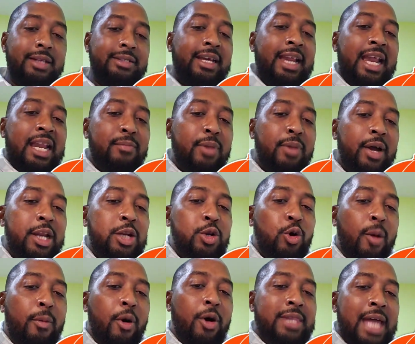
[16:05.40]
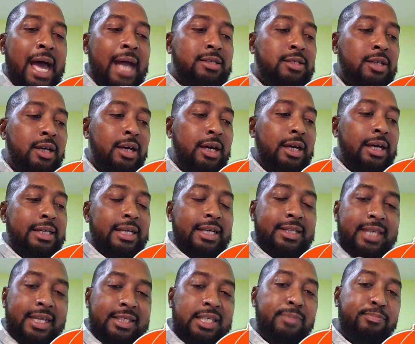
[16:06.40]
Did anybody know about that? The
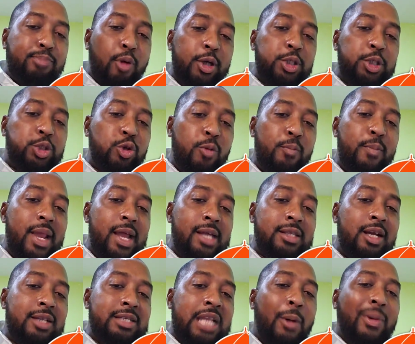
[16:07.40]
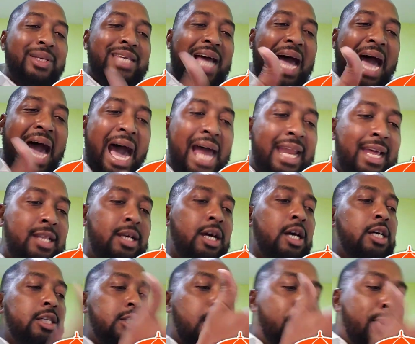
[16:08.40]
$16.2 million that was added
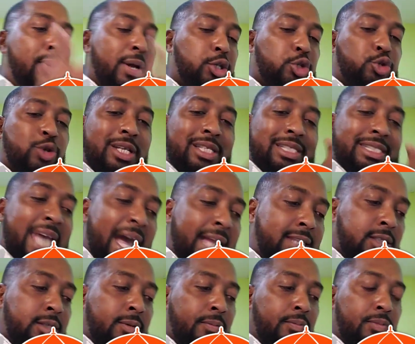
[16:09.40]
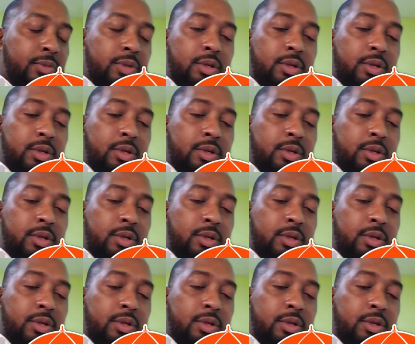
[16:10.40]
to Petrotrin debt